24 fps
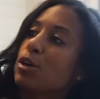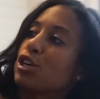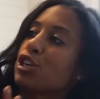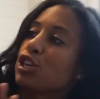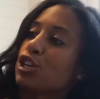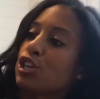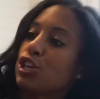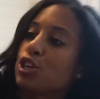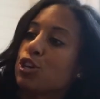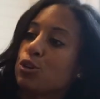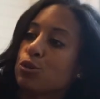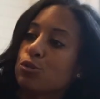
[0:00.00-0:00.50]

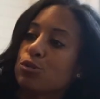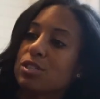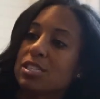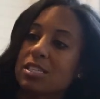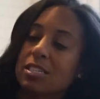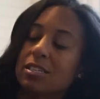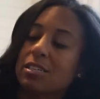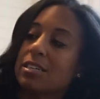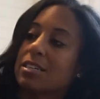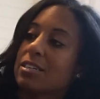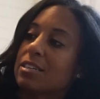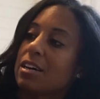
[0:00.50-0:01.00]

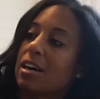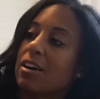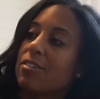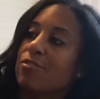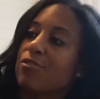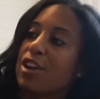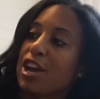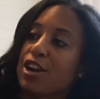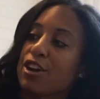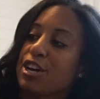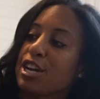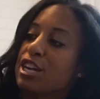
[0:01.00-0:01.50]
Cute,
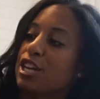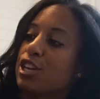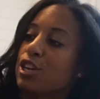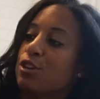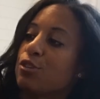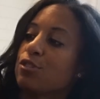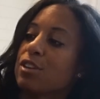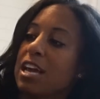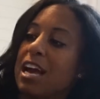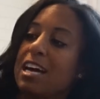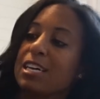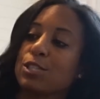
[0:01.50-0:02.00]
very
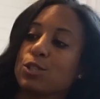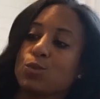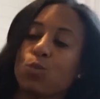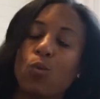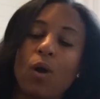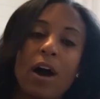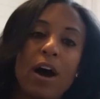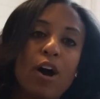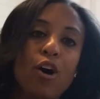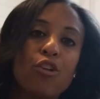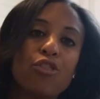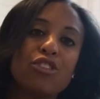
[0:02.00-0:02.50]
cute as
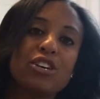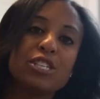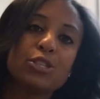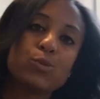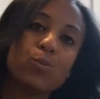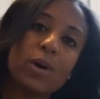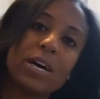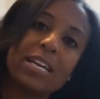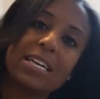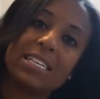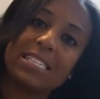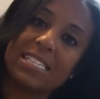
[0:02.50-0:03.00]
well. This
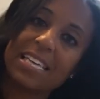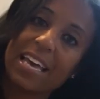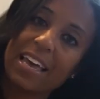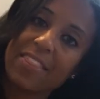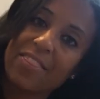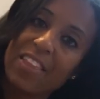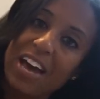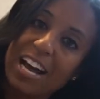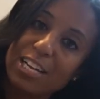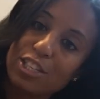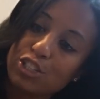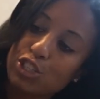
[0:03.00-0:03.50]
one is
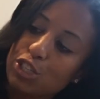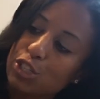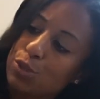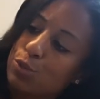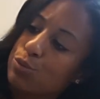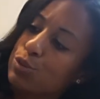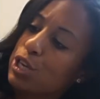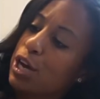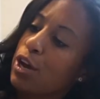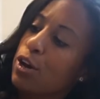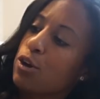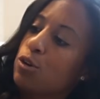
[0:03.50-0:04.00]
in that
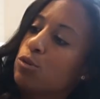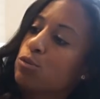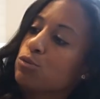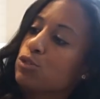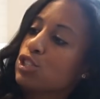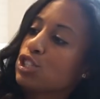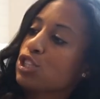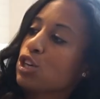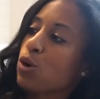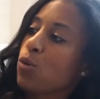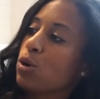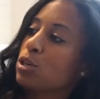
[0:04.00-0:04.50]
two-tone,
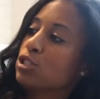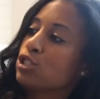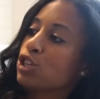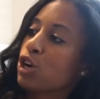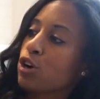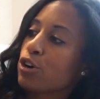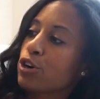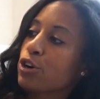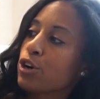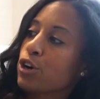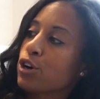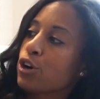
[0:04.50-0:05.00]
so a
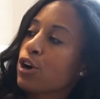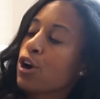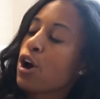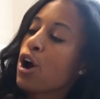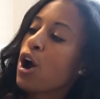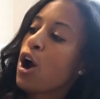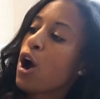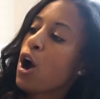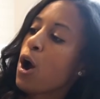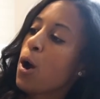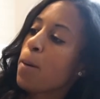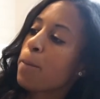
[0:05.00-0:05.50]
darker
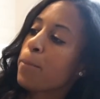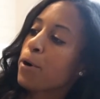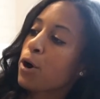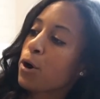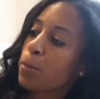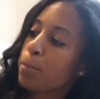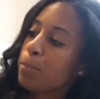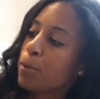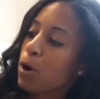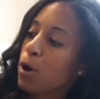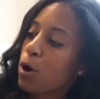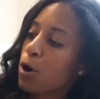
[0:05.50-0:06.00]

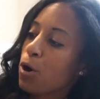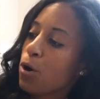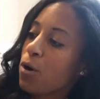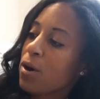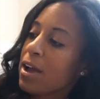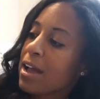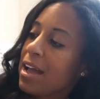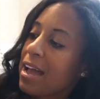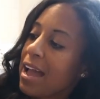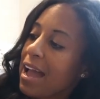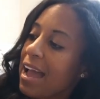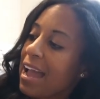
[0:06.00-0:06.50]
purple
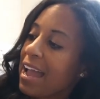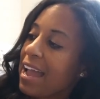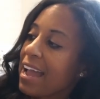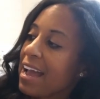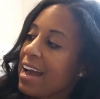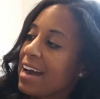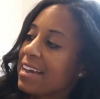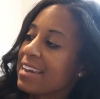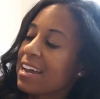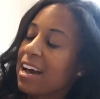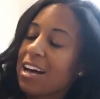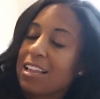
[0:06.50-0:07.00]

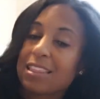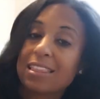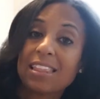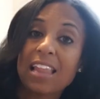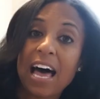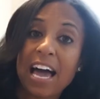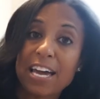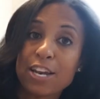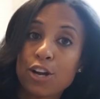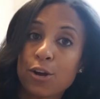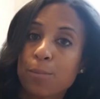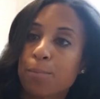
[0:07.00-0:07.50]
and a
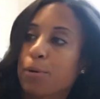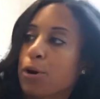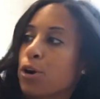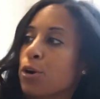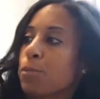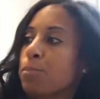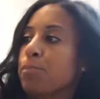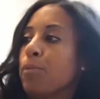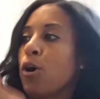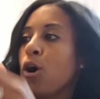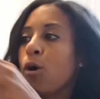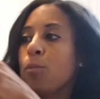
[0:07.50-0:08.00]
lighter
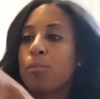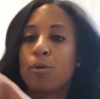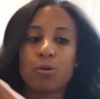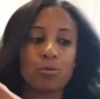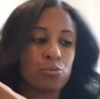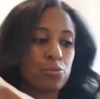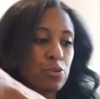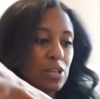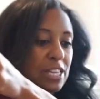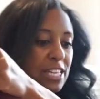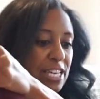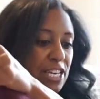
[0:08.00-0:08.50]
purple,
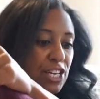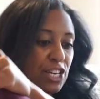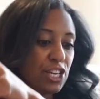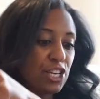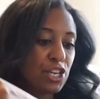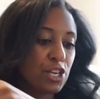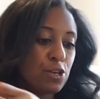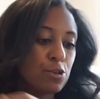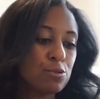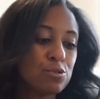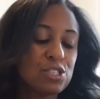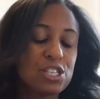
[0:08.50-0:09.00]
but really
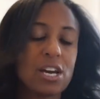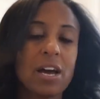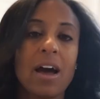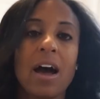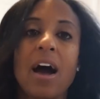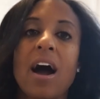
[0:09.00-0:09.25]
cute.